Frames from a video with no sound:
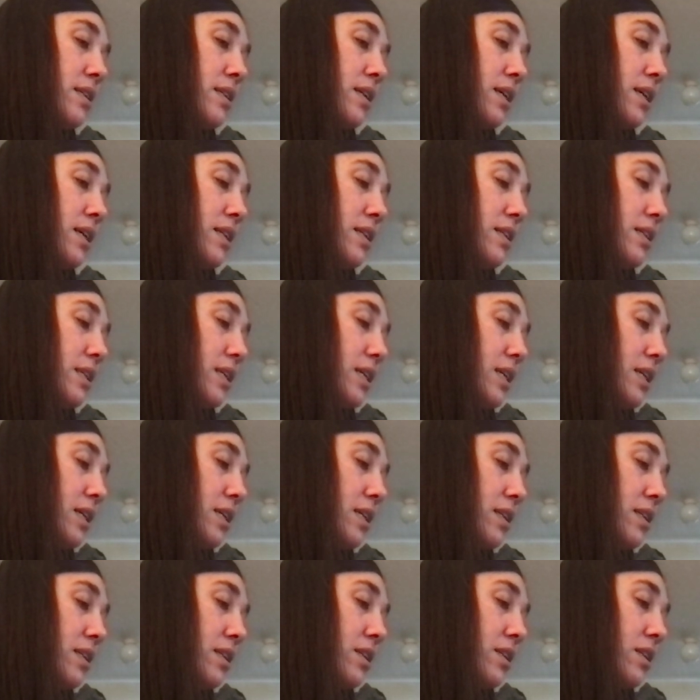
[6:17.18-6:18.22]
indeed,
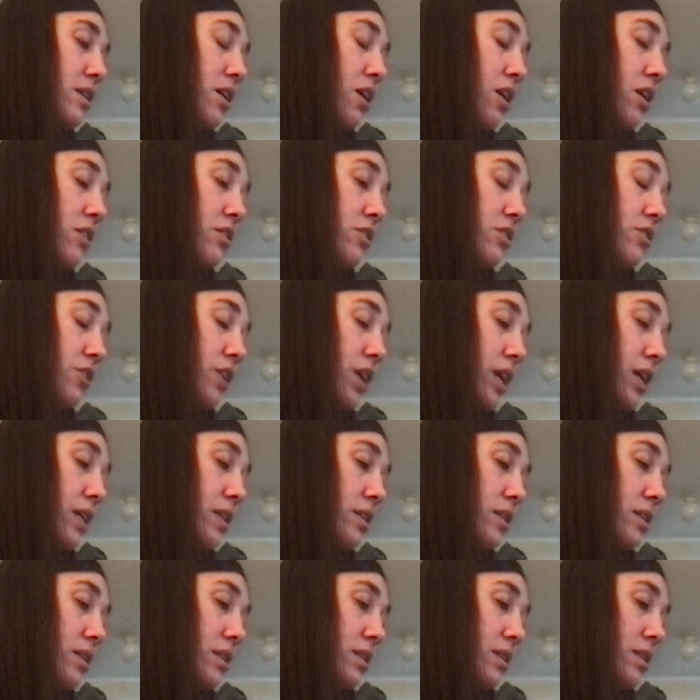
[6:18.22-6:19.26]
are
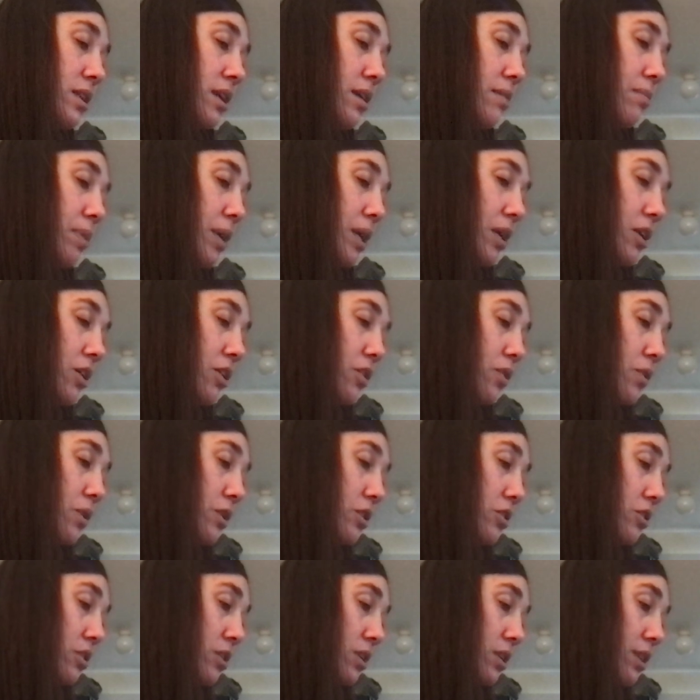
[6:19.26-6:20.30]
strange. And Peter, who
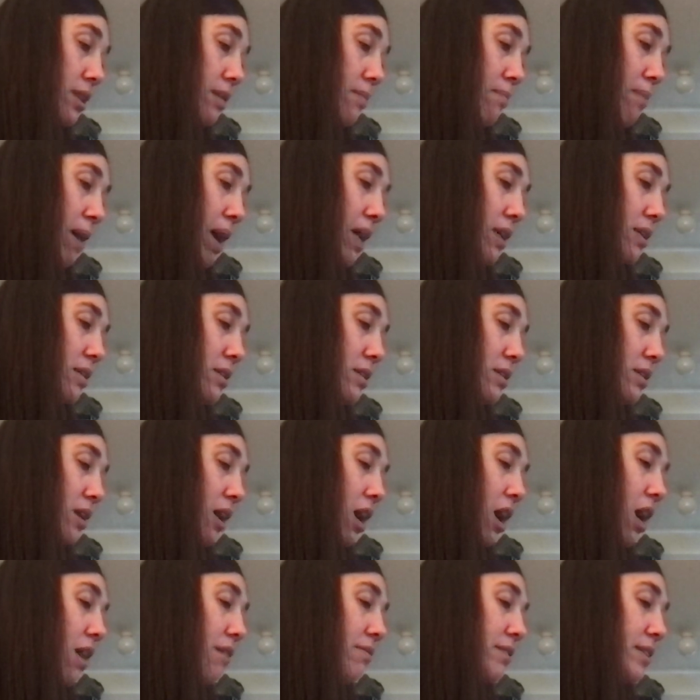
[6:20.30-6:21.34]
understood them best,
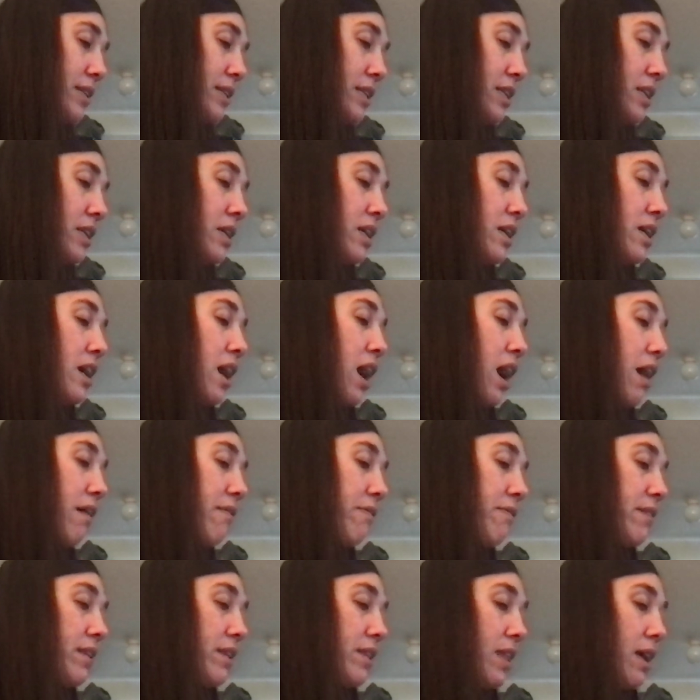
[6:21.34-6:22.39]
often
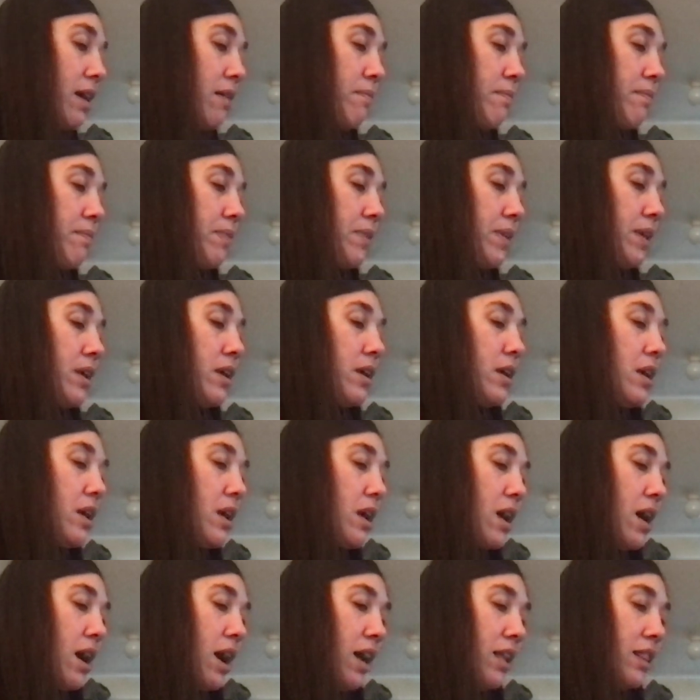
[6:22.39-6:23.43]
cuffed them.
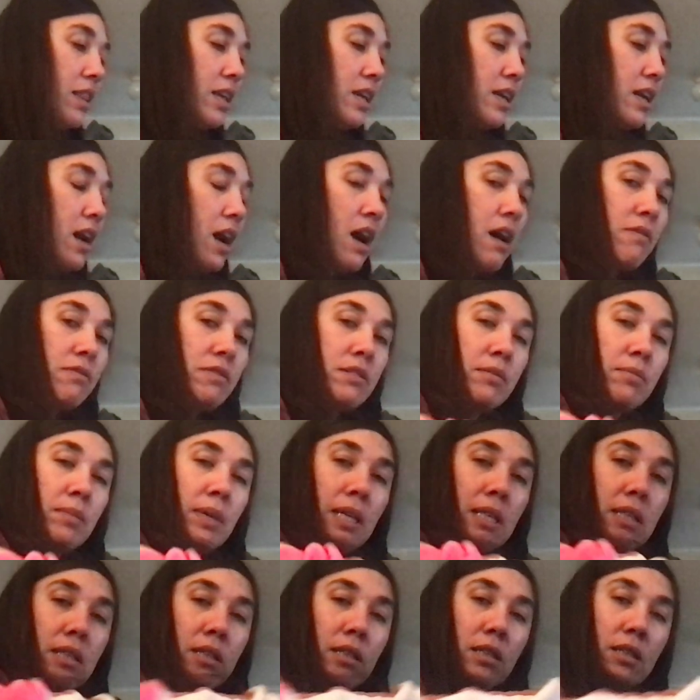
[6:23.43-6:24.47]
I think cuffed
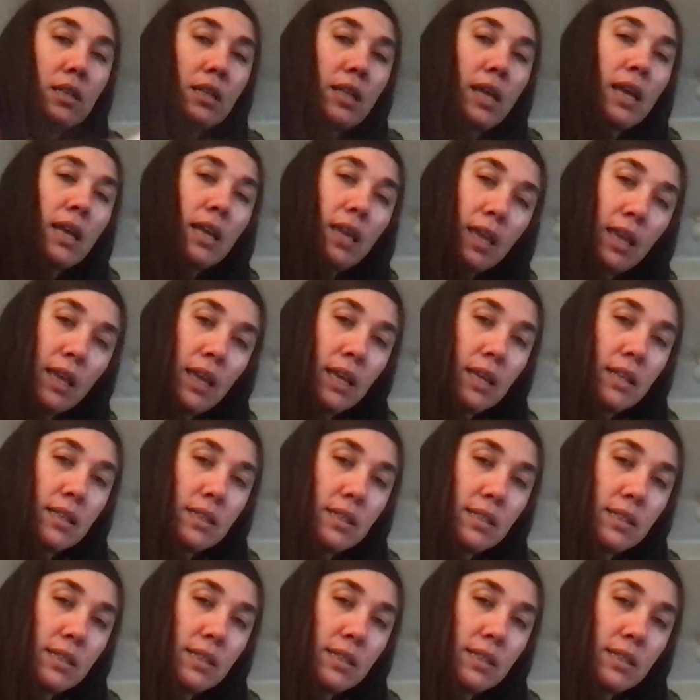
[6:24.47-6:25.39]
means to, like, hit.